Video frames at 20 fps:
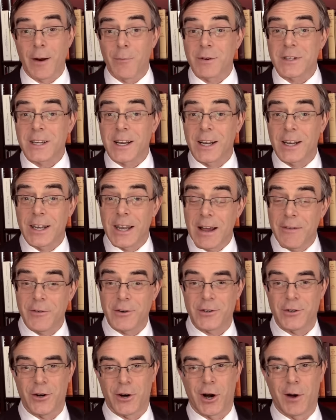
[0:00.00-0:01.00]
It was
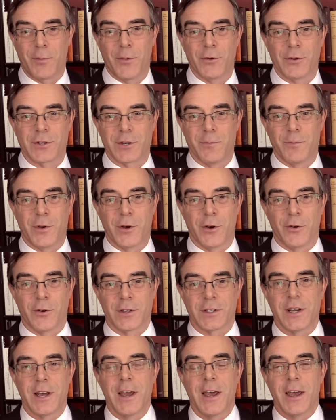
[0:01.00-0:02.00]
clever to hook up those
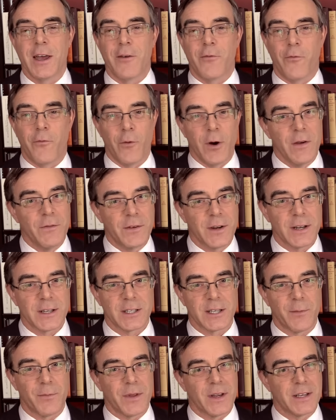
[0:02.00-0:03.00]
computers. If we've done
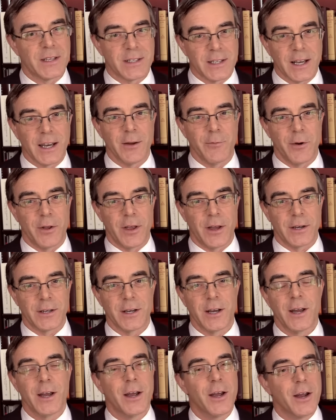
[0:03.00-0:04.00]
something silly with it,
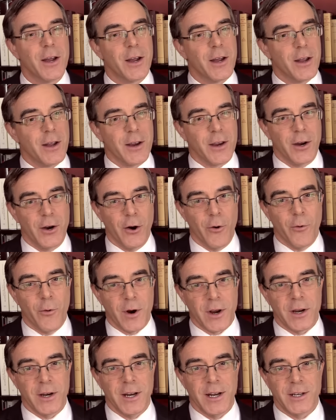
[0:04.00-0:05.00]
you know
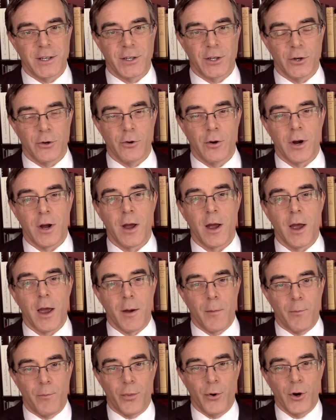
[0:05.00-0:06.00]
what you need to do?
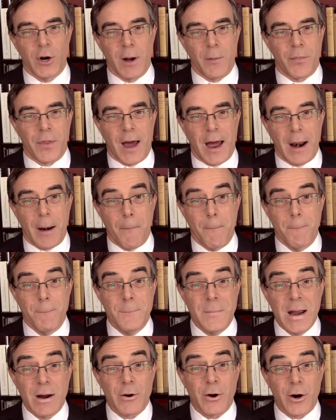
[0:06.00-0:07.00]
Boot up that
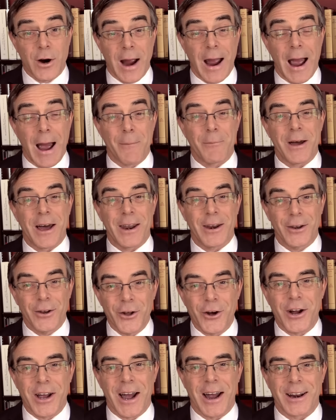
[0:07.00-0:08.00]
mirror app and
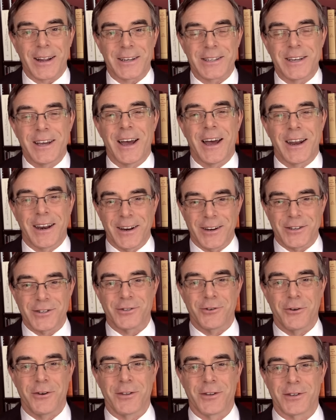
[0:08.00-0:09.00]
look at it, and it'll
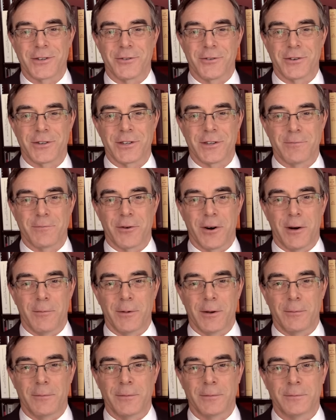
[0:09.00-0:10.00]
show you the source of the
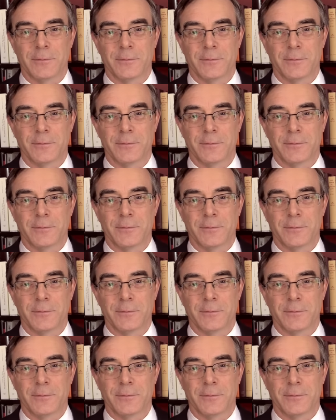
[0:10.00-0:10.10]
problem.